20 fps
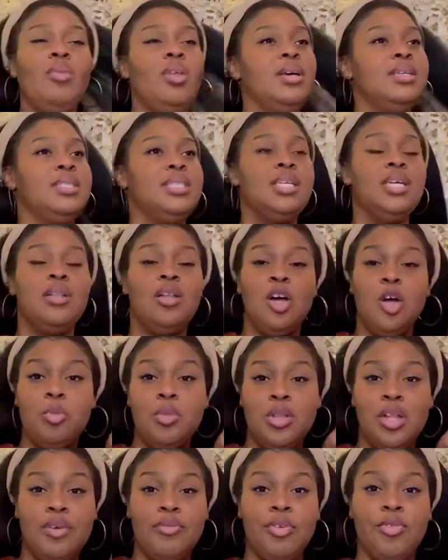Still
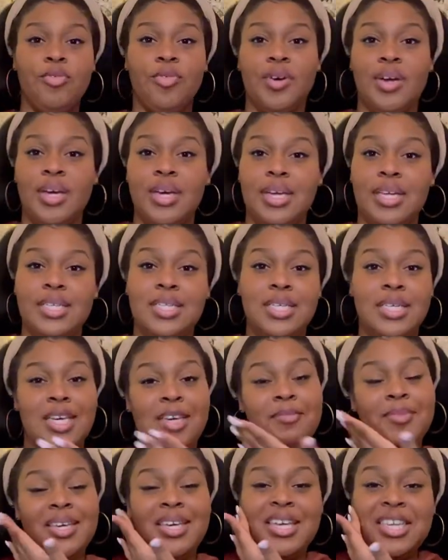homie lover friends. He
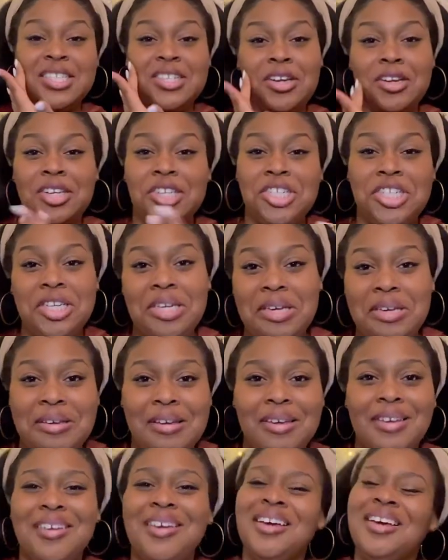give me kiss on the cheek,
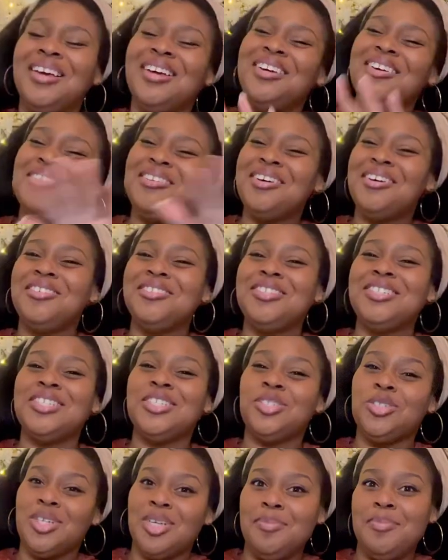you know,
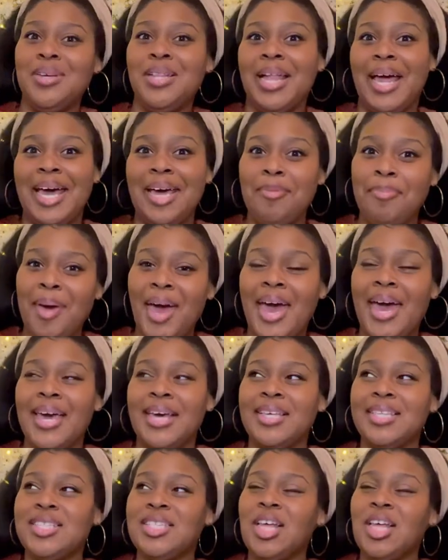just treat me like bae.